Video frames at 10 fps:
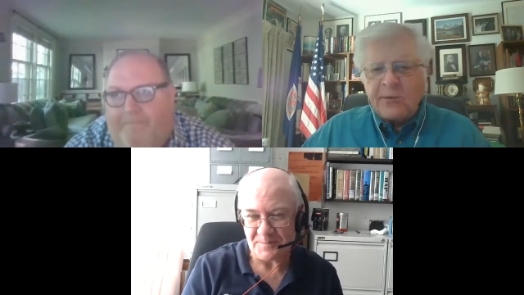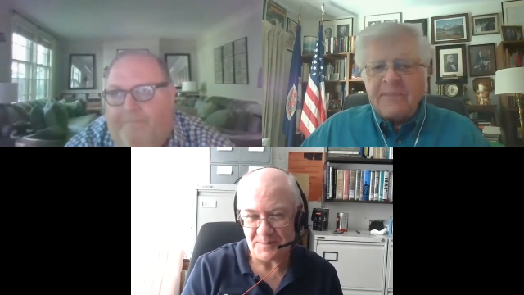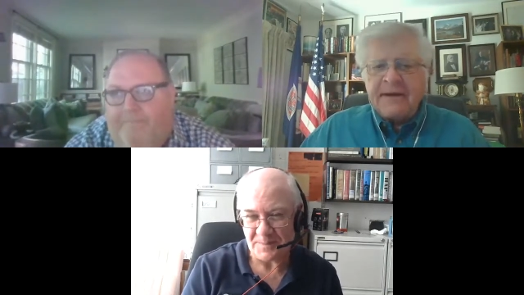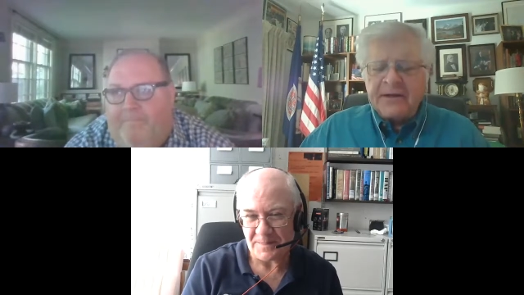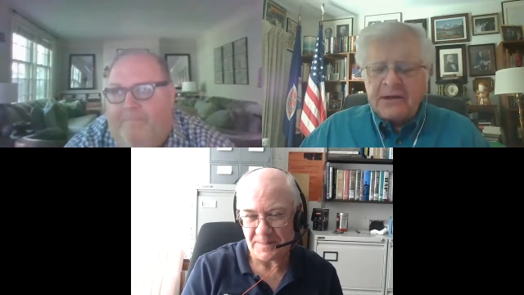Speaker 1: what
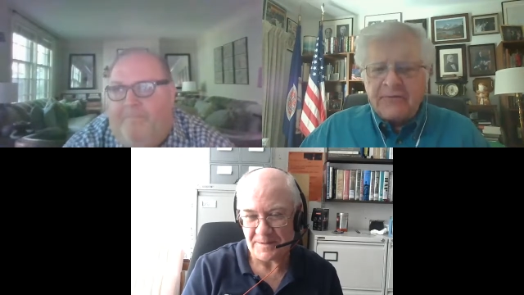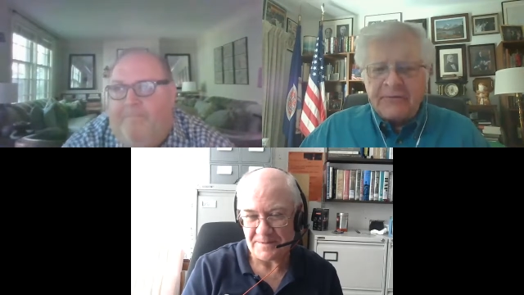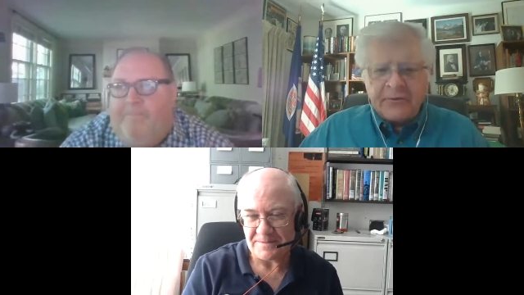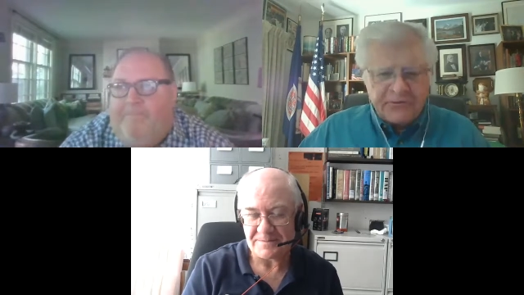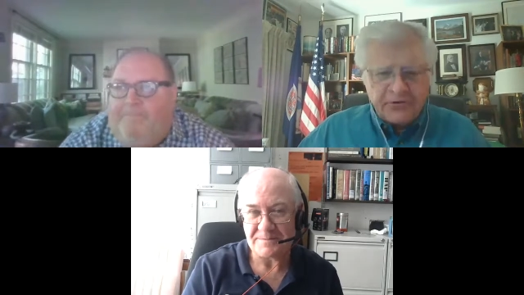made the governor
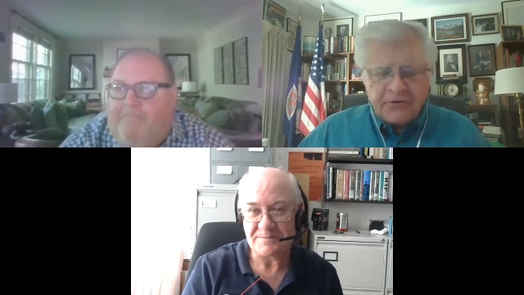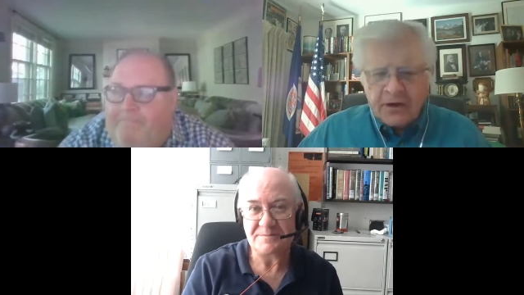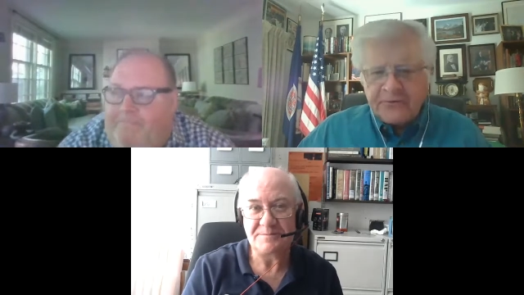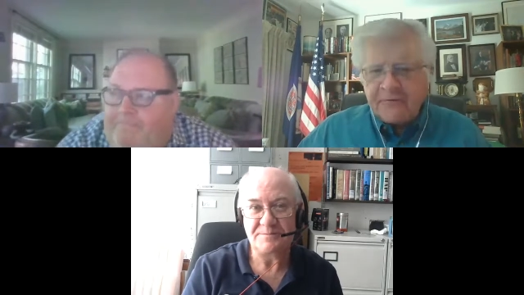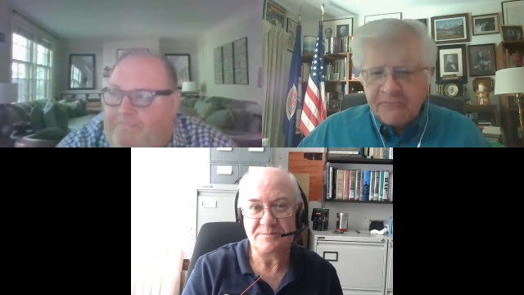so
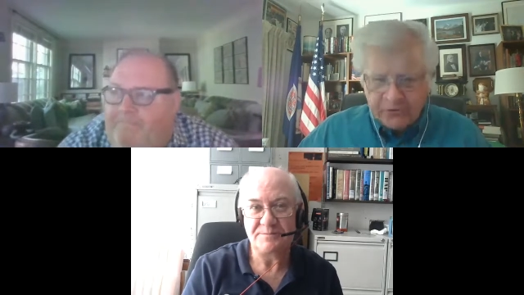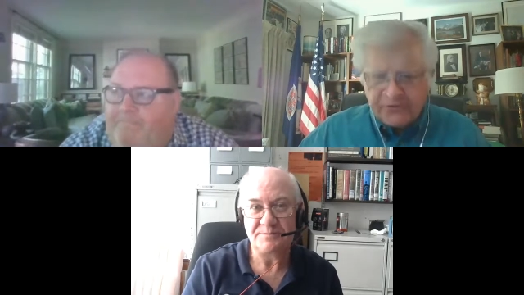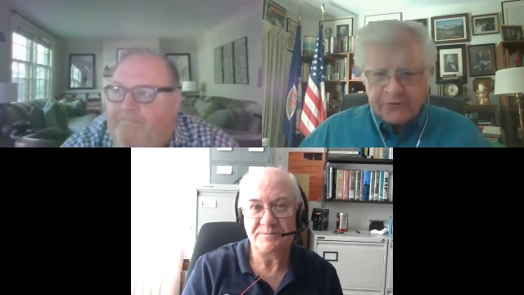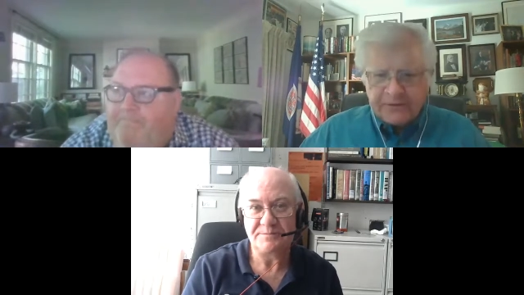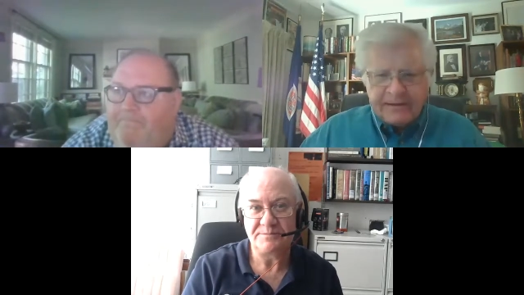
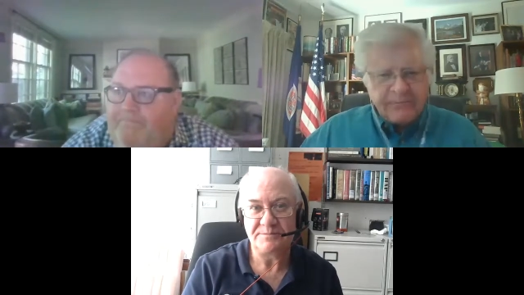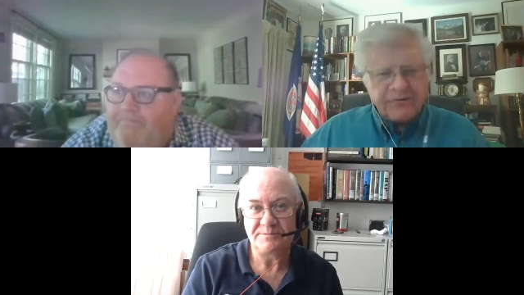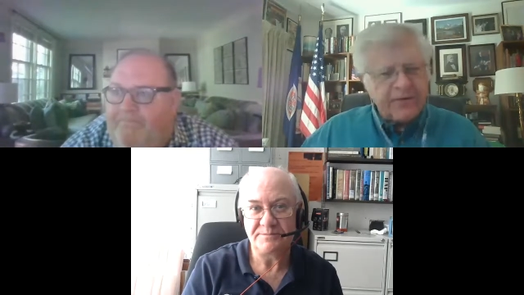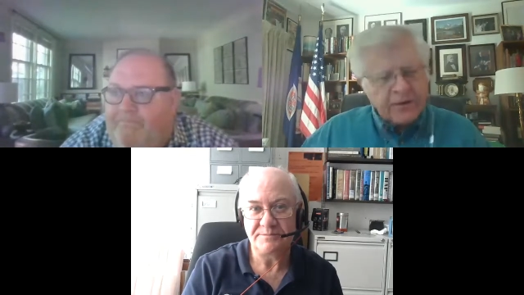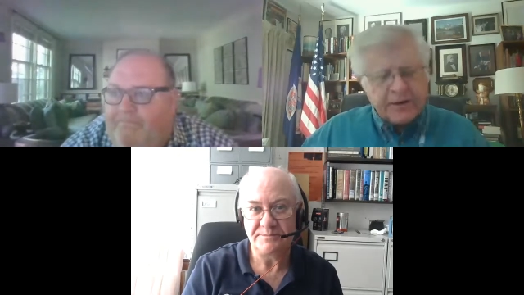controversial? He was
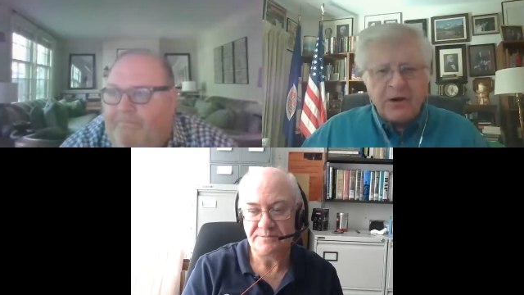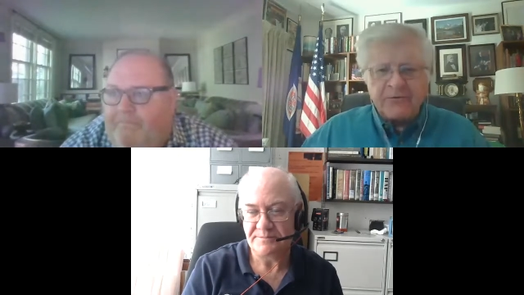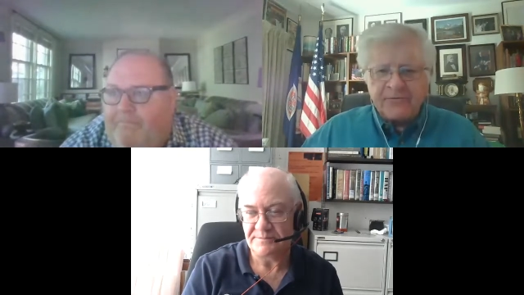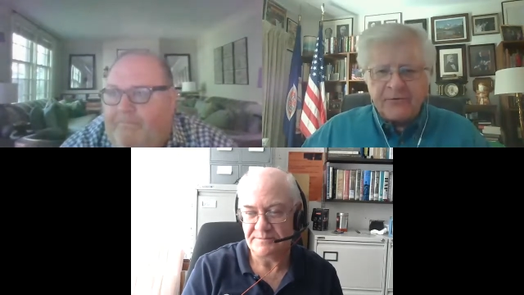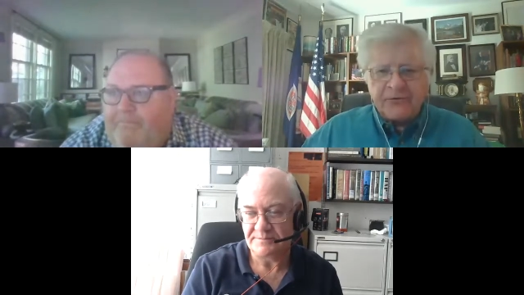very
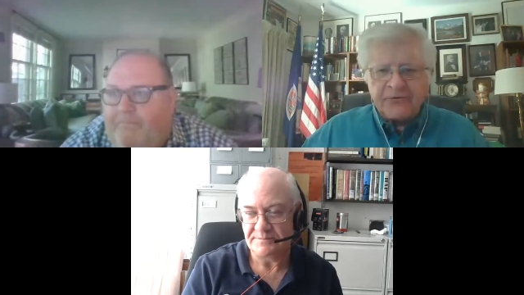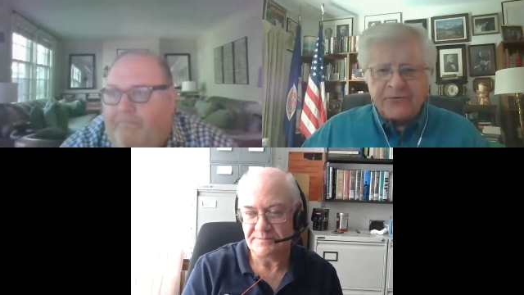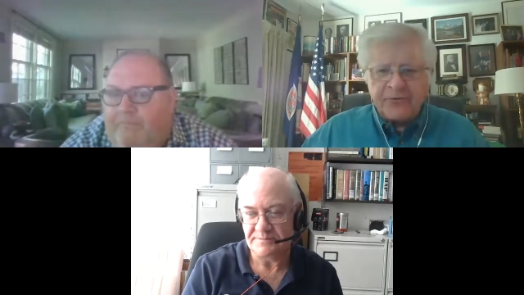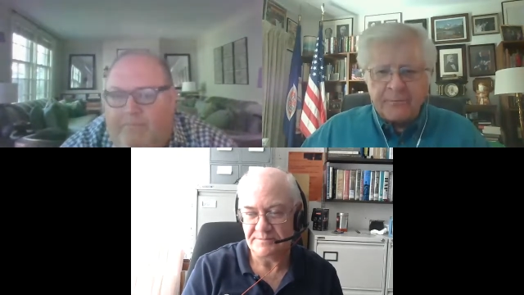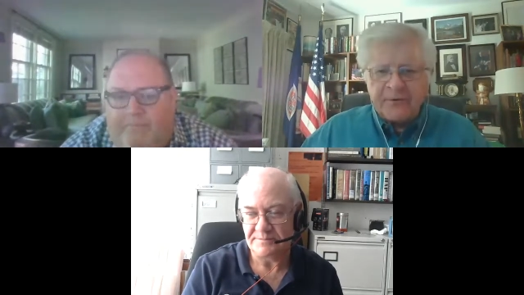controversial for
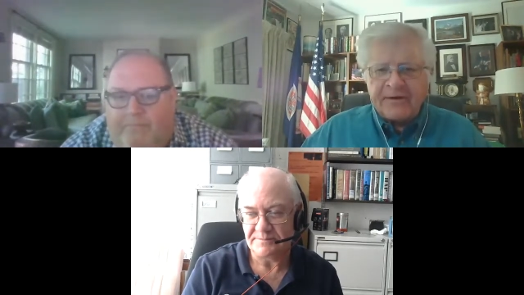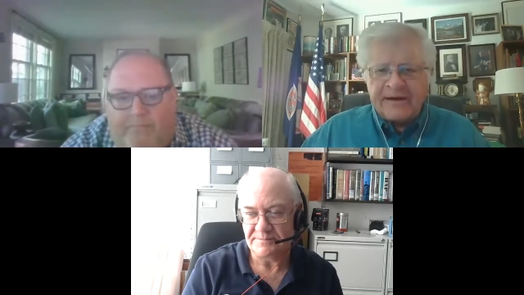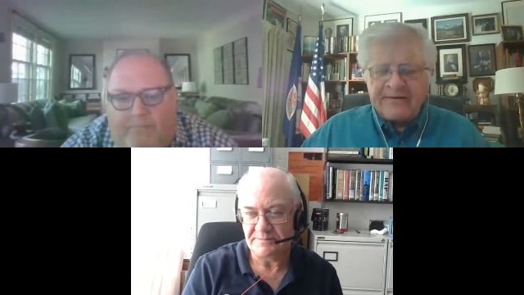a period of